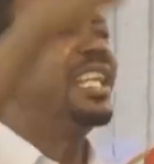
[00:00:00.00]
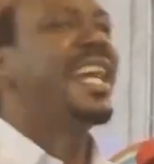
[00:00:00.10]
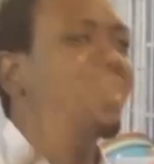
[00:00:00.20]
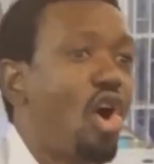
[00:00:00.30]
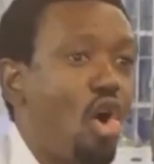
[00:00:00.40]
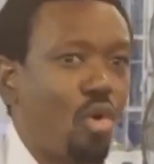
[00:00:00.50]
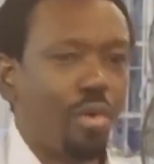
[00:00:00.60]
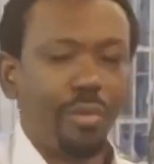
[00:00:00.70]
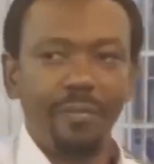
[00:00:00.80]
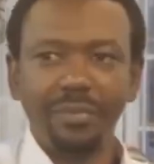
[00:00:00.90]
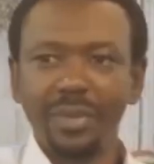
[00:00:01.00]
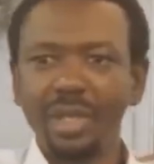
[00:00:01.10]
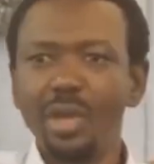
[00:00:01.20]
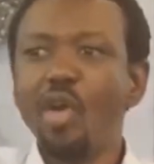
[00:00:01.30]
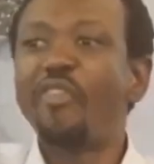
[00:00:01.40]
illegal
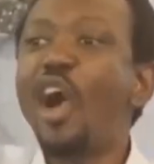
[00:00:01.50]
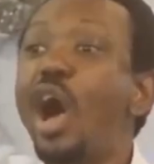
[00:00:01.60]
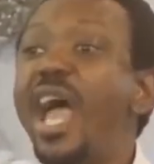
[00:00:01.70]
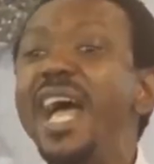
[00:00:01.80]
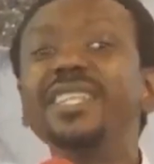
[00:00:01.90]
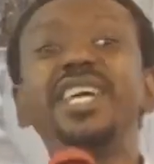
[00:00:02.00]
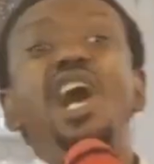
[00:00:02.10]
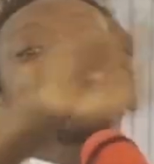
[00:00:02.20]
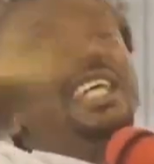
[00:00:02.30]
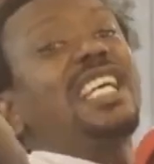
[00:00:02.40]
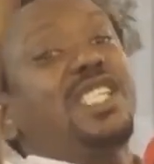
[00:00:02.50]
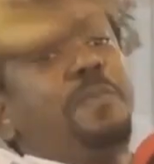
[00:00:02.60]
for any other